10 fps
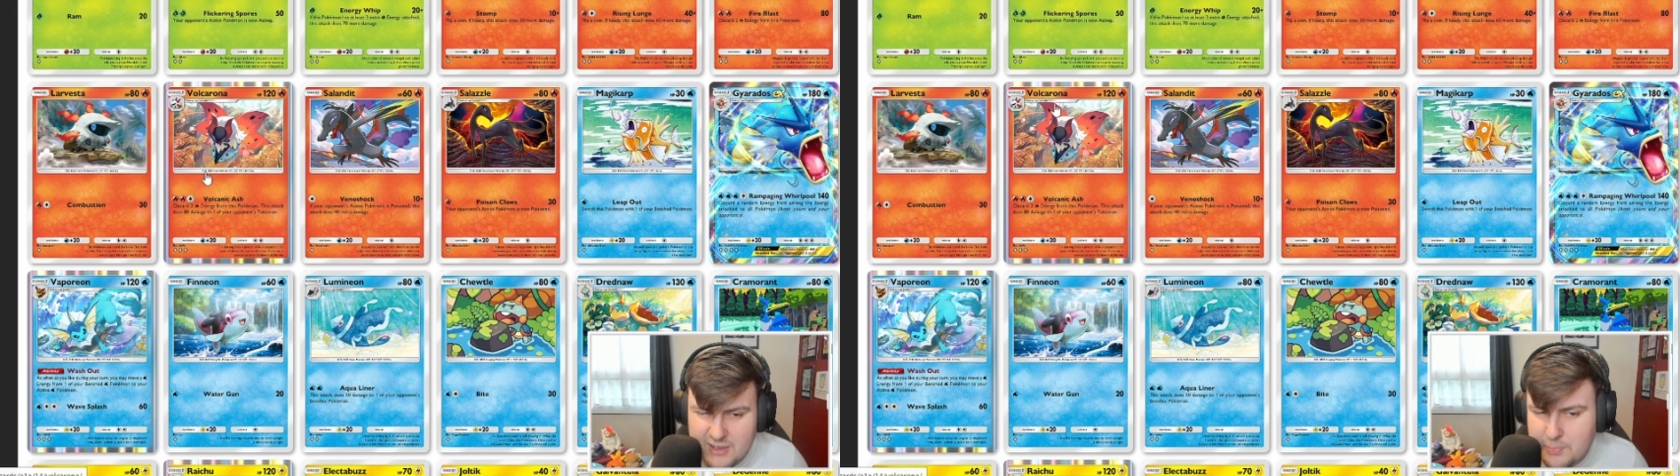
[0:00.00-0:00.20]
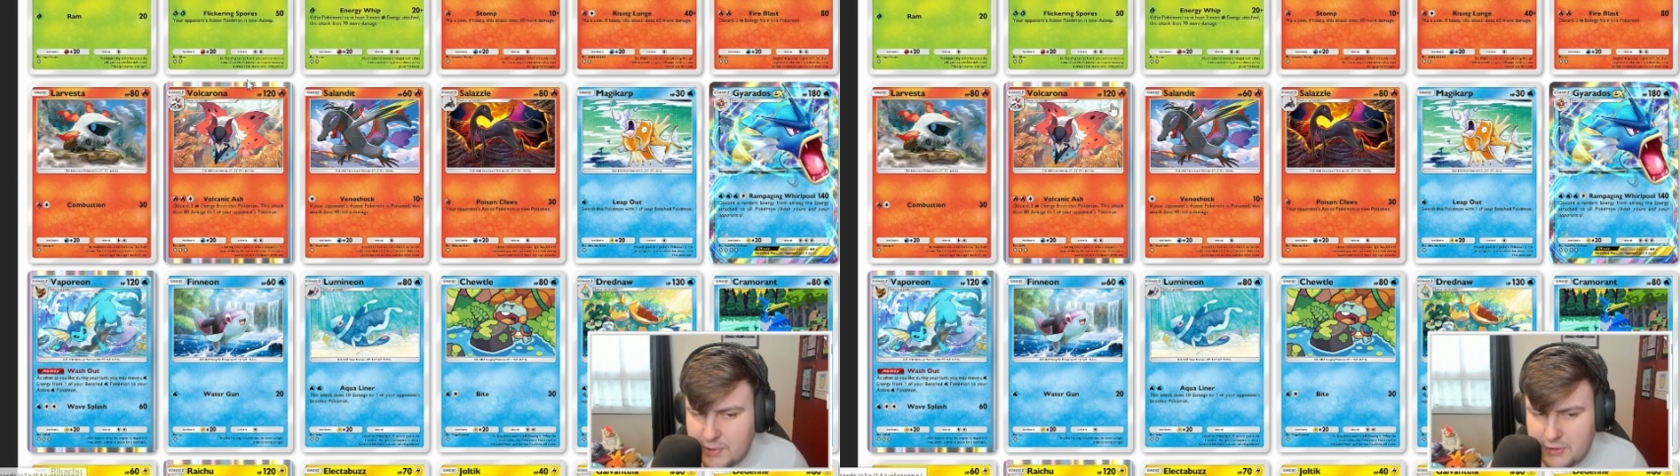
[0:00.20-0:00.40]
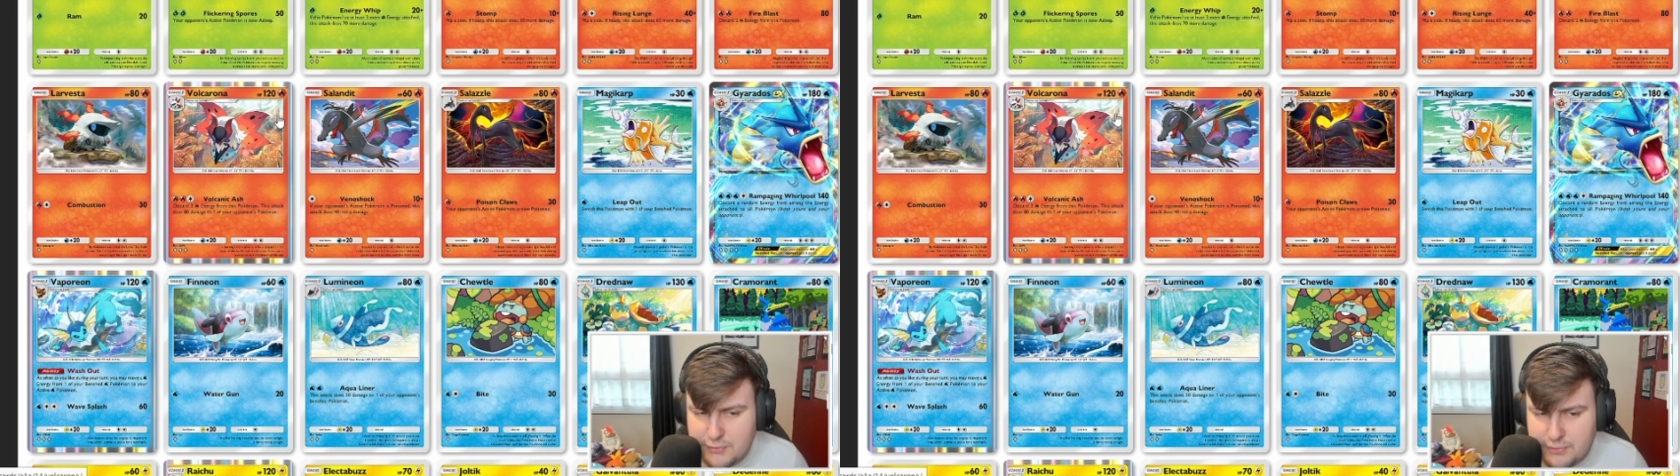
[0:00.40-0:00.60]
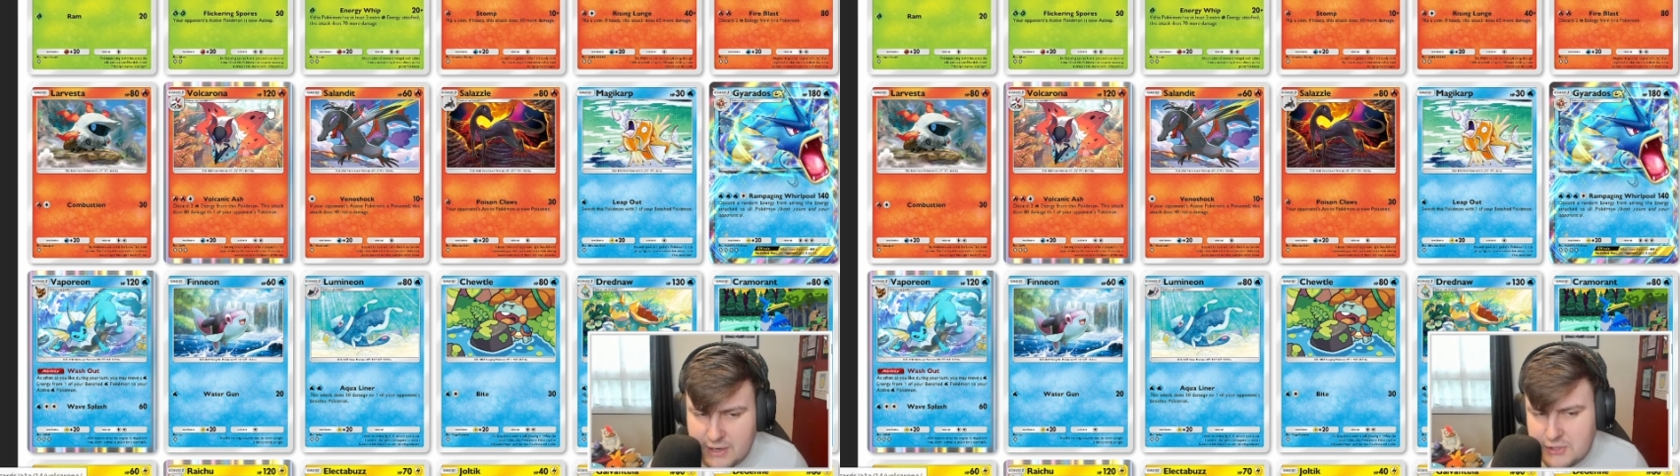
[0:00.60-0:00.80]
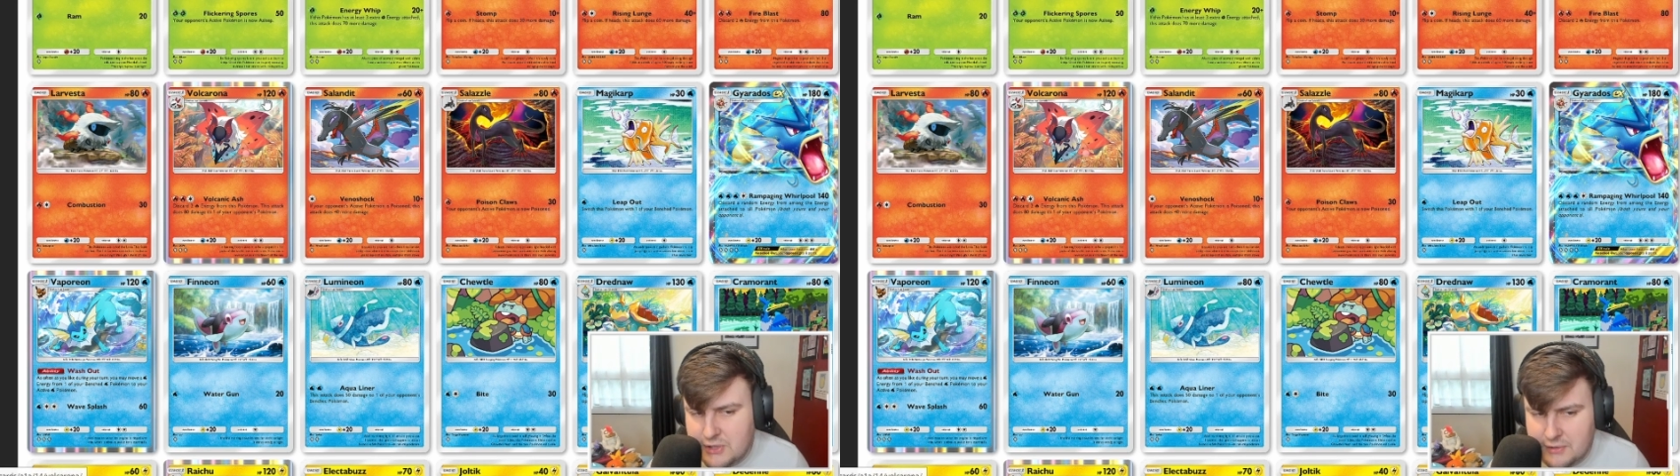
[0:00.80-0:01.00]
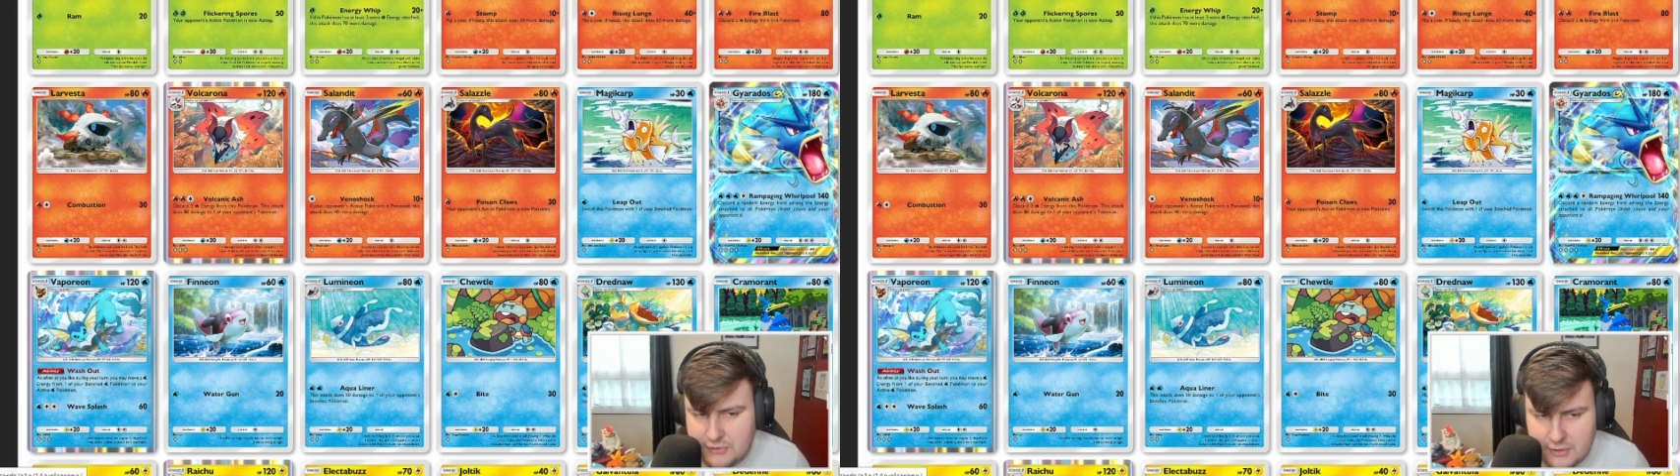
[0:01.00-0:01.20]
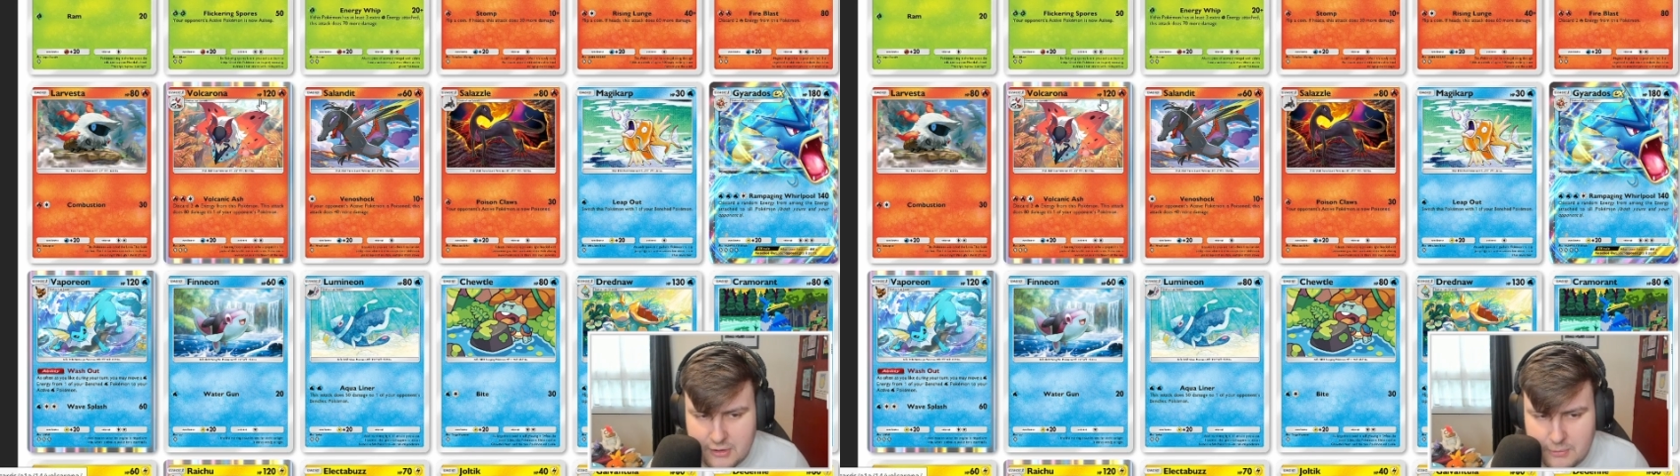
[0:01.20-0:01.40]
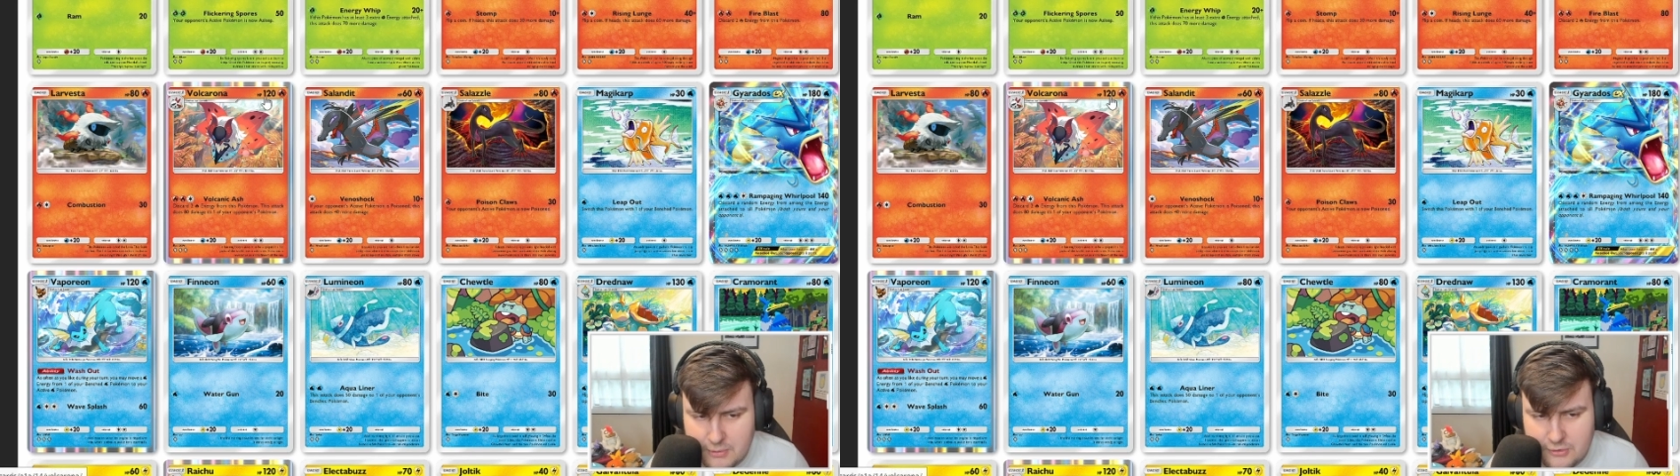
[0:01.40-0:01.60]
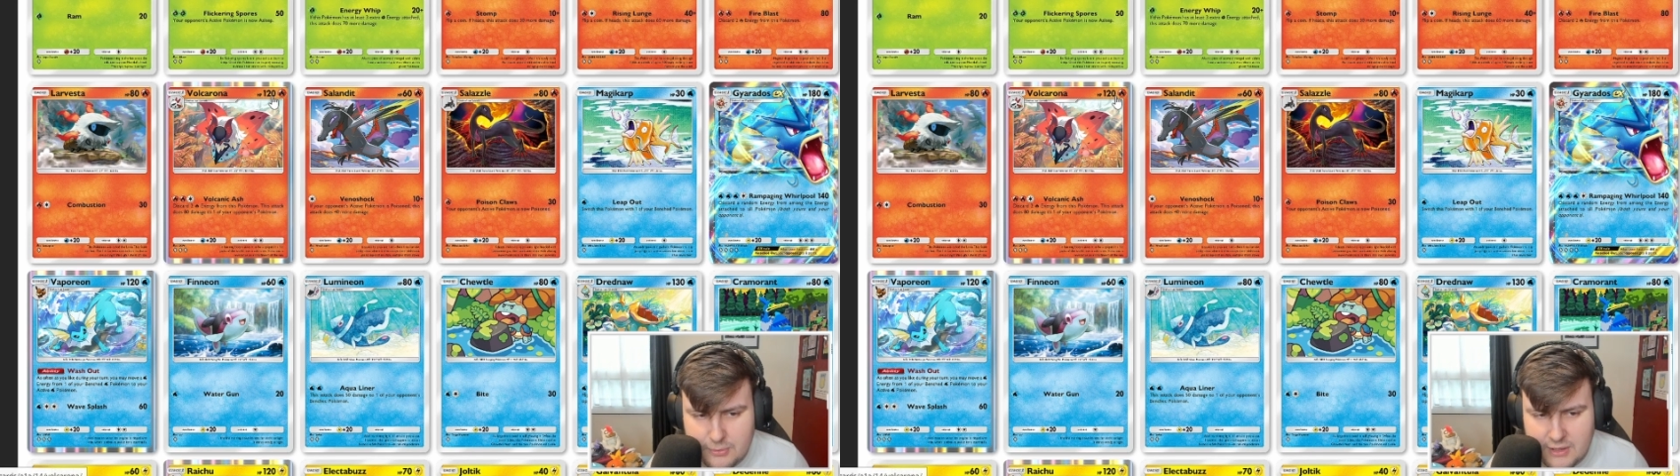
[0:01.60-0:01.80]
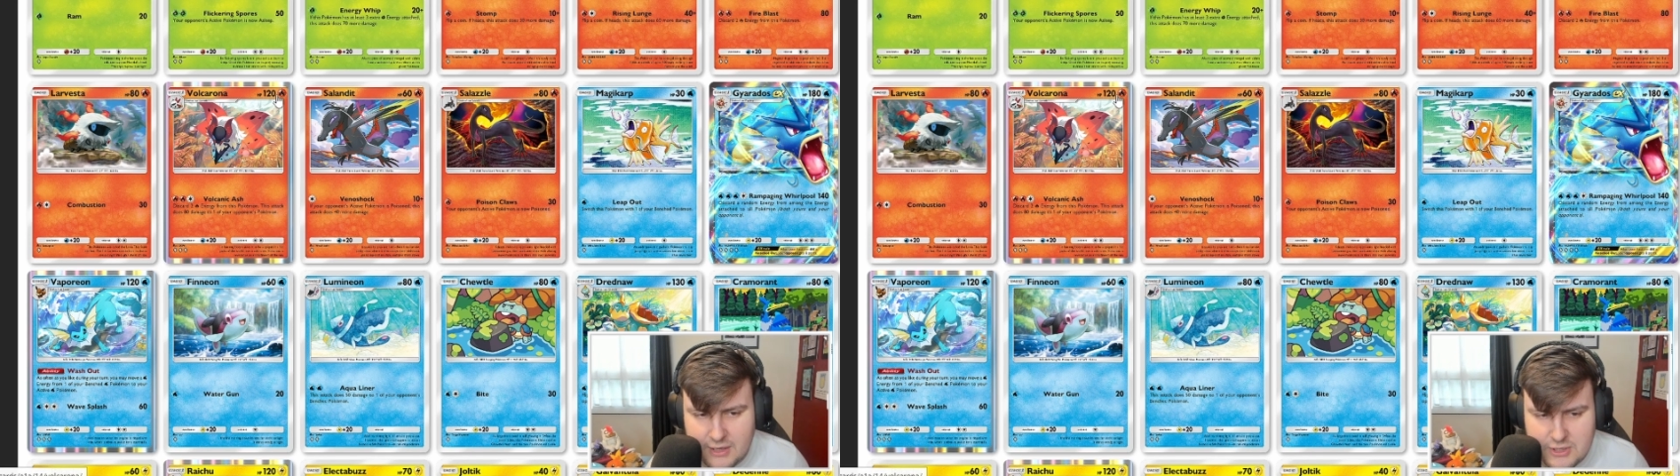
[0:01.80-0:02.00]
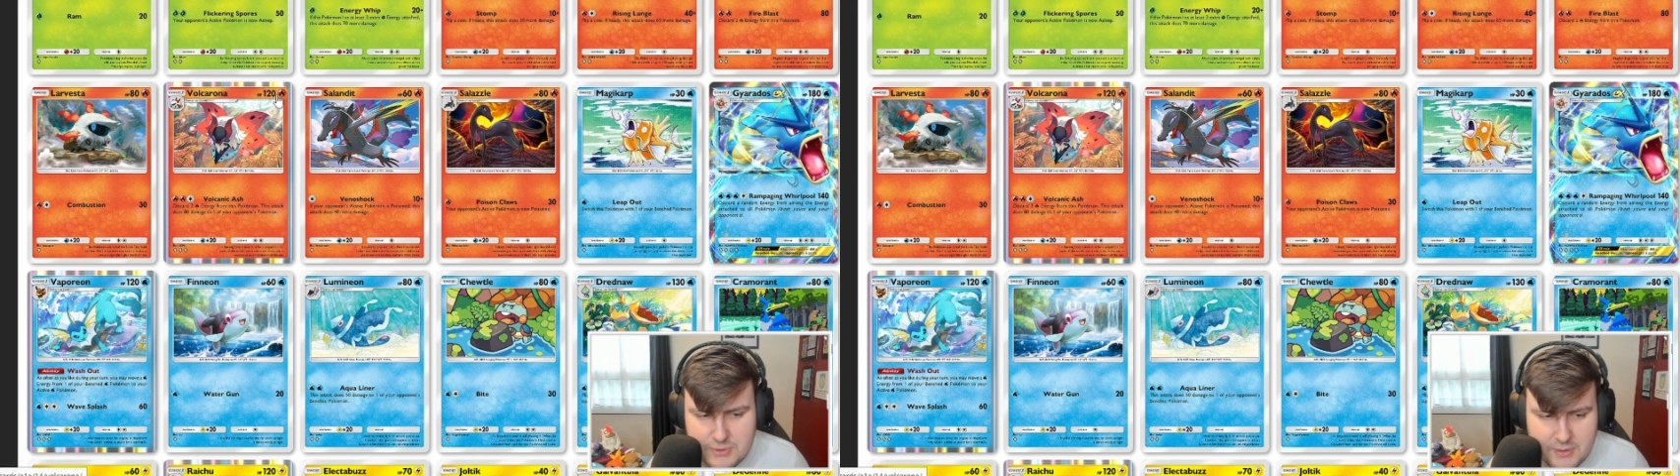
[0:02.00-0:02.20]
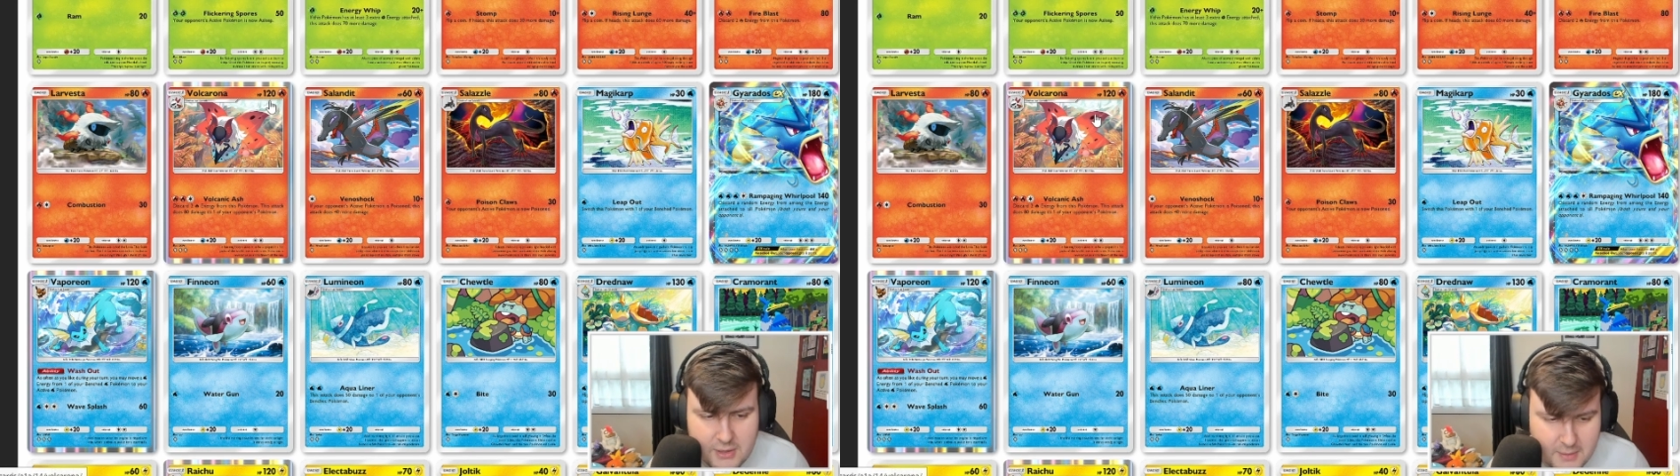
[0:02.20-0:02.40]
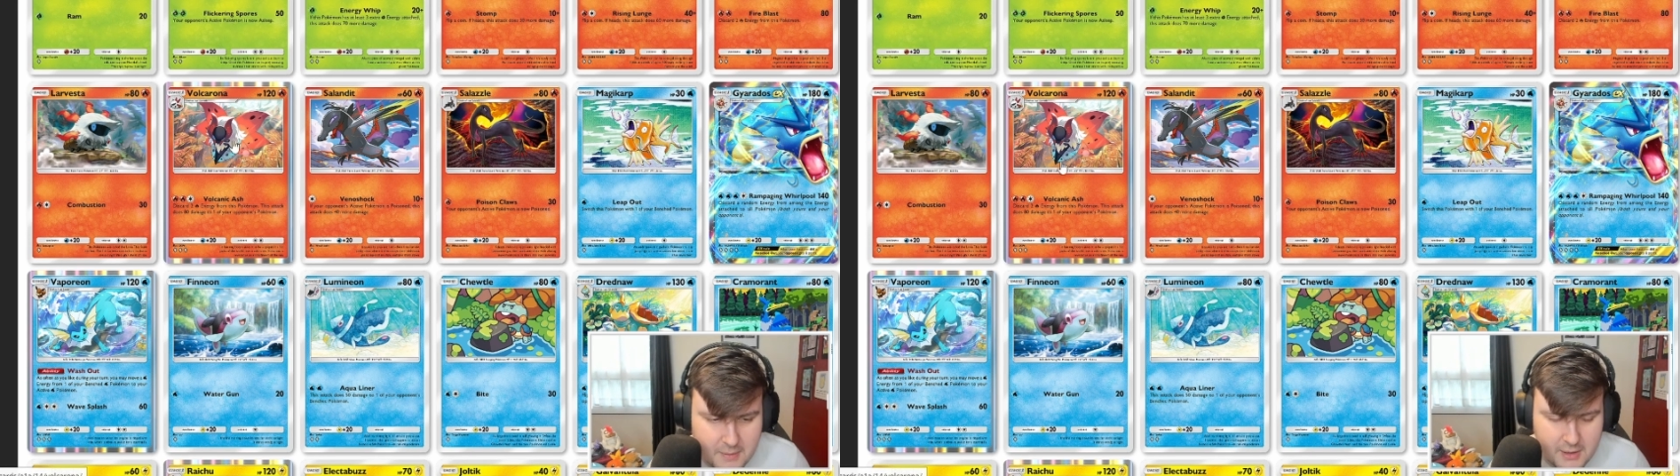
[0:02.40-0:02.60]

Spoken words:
Bit on the fragile side at 120 HP.